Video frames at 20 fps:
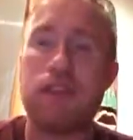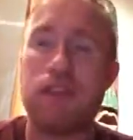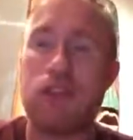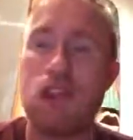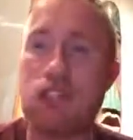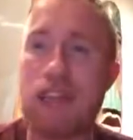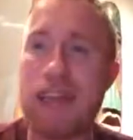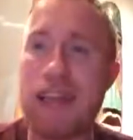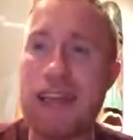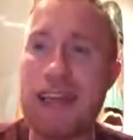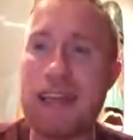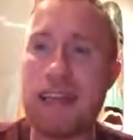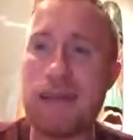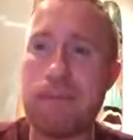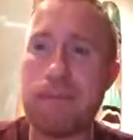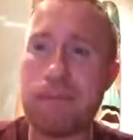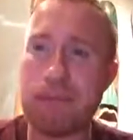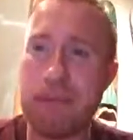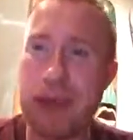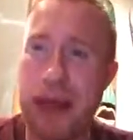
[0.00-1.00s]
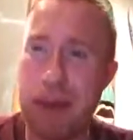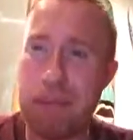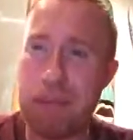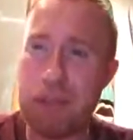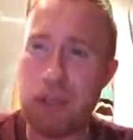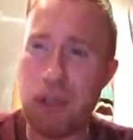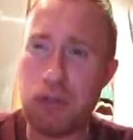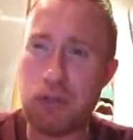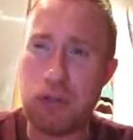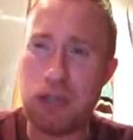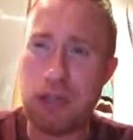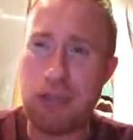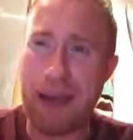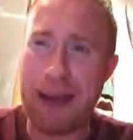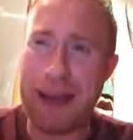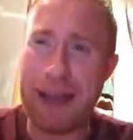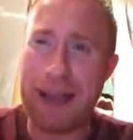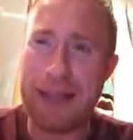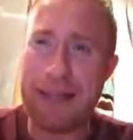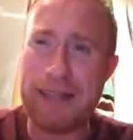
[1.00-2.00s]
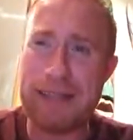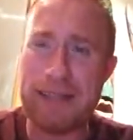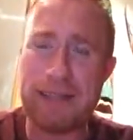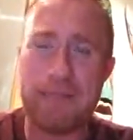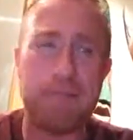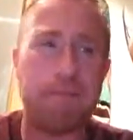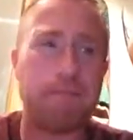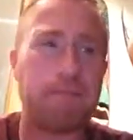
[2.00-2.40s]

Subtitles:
There's a light apple note on the back end,